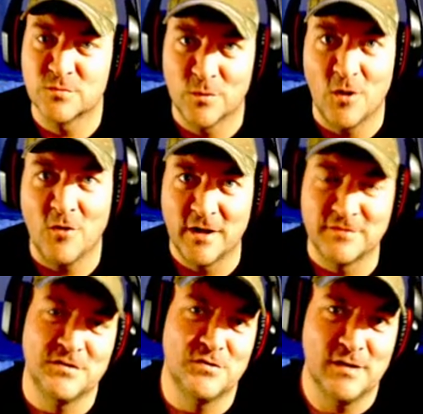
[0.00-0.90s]
we'll all have
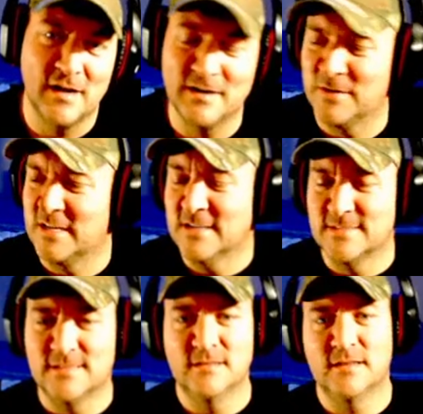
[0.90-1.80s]
to do that,
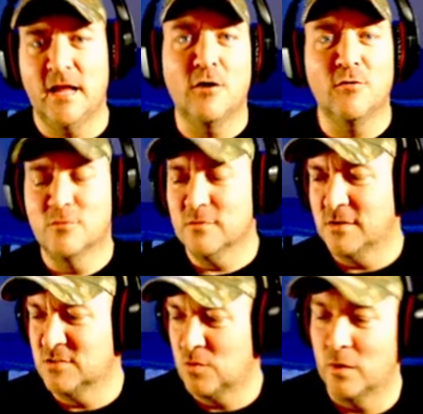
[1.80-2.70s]
because now there's
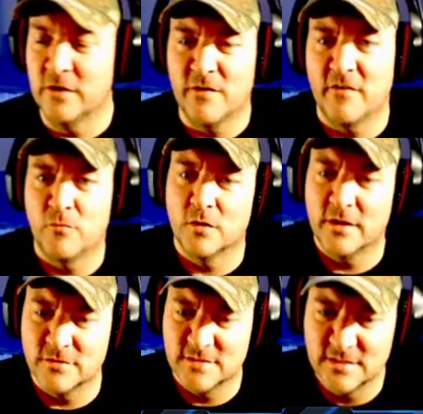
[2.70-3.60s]
25 more
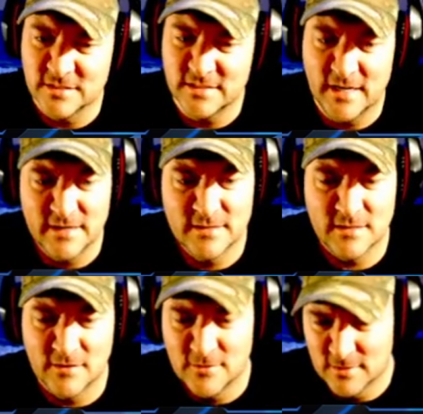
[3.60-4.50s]
levels they just added. So